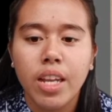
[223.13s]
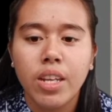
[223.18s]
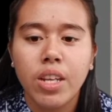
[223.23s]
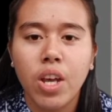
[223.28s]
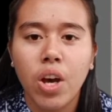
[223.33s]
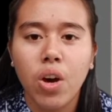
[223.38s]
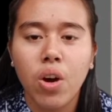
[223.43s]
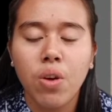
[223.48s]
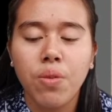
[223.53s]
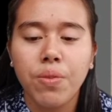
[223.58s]

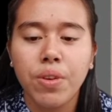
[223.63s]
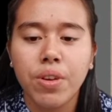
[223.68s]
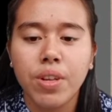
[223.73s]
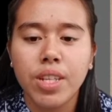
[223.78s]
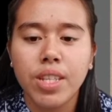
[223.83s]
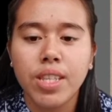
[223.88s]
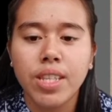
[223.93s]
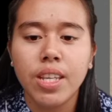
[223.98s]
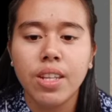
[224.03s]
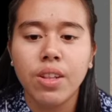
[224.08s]
the
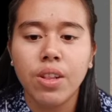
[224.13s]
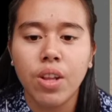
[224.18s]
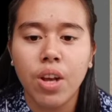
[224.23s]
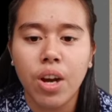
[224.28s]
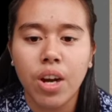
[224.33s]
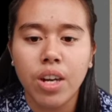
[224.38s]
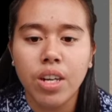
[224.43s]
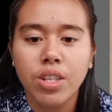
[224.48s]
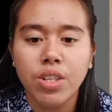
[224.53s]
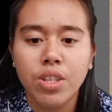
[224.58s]
ovaries
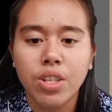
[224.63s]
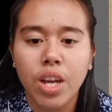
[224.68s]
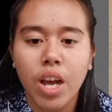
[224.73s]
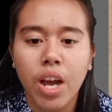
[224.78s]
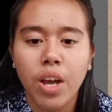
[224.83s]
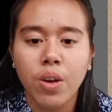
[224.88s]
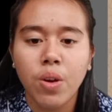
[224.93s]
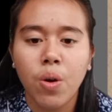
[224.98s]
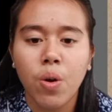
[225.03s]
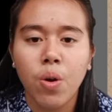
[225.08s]
enlarge
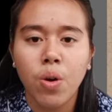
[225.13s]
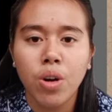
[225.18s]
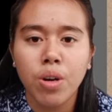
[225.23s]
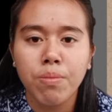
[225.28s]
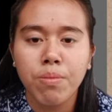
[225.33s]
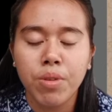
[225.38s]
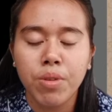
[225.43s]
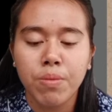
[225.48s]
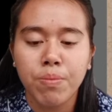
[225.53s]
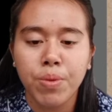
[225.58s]
and
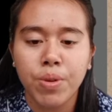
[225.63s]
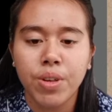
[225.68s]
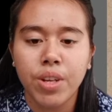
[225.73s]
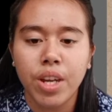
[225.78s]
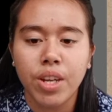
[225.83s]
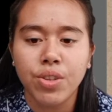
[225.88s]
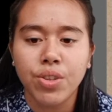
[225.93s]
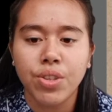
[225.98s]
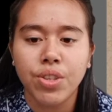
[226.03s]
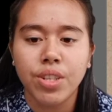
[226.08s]
hormone
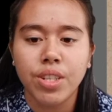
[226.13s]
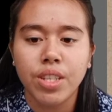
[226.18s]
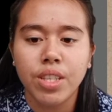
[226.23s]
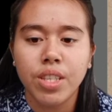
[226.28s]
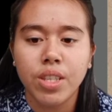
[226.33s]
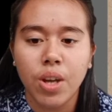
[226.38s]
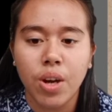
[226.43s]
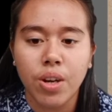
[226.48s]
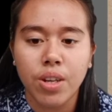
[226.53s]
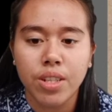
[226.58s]
production
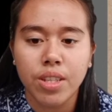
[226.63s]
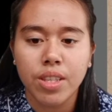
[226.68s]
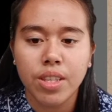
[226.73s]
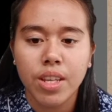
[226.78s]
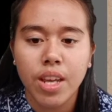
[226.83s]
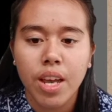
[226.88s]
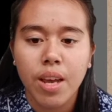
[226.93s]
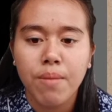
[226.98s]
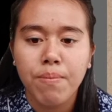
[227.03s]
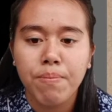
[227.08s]

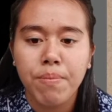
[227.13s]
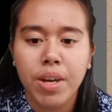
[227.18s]
starts,